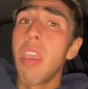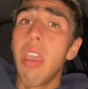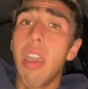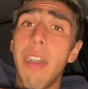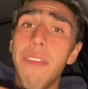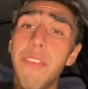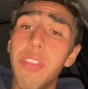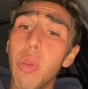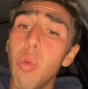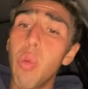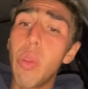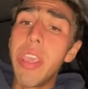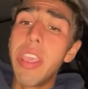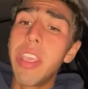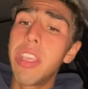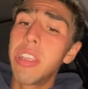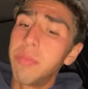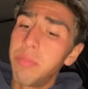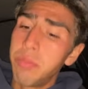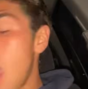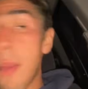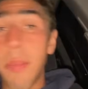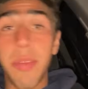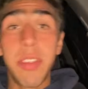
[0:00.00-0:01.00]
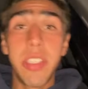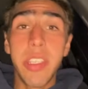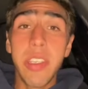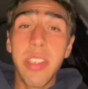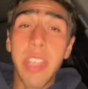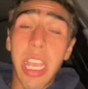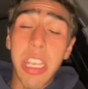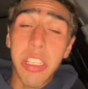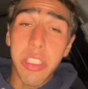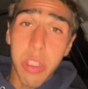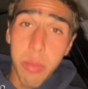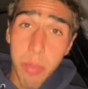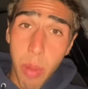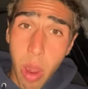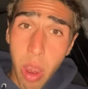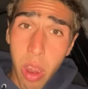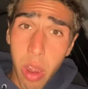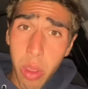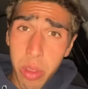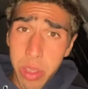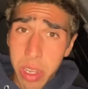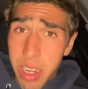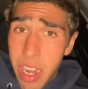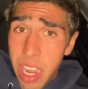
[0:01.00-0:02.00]
of the week. I'm gonna see you guys
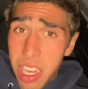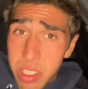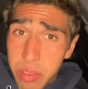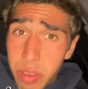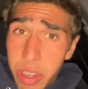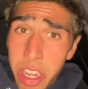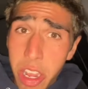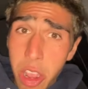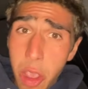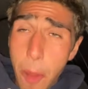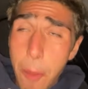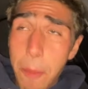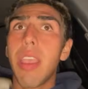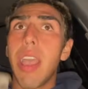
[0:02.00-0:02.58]
tomorrow in the next video.